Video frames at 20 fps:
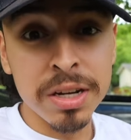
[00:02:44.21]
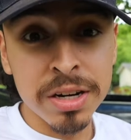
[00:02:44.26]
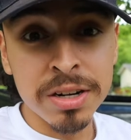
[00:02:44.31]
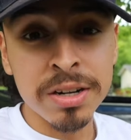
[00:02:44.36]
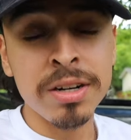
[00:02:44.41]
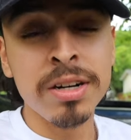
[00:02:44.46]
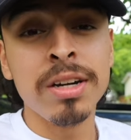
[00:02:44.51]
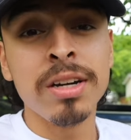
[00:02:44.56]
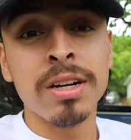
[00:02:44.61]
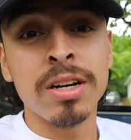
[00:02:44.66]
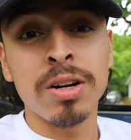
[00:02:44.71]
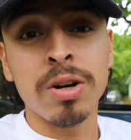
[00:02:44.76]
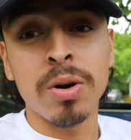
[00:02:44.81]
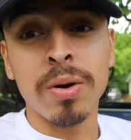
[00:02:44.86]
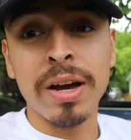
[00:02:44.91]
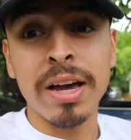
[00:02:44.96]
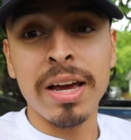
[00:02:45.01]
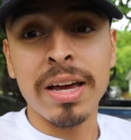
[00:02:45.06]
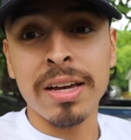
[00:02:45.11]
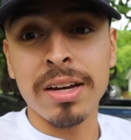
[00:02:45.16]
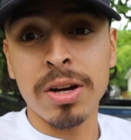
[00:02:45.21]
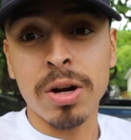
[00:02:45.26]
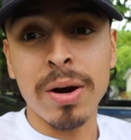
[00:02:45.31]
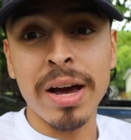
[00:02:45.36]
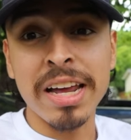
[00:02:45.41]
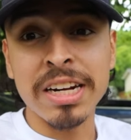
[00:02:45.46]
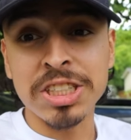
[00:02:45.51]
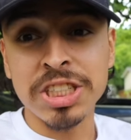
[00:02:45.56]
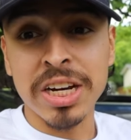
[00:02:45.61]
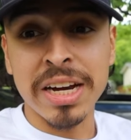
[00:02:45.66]
there, go
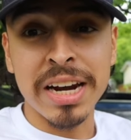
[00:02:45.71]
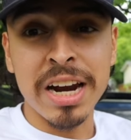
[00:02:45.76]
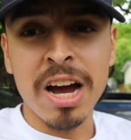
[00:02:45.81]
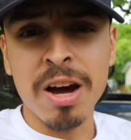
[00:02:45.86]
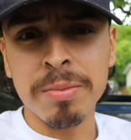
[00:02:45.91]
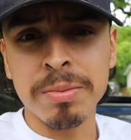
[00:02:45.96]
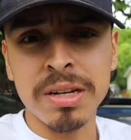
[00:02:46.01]
ahead and check it out.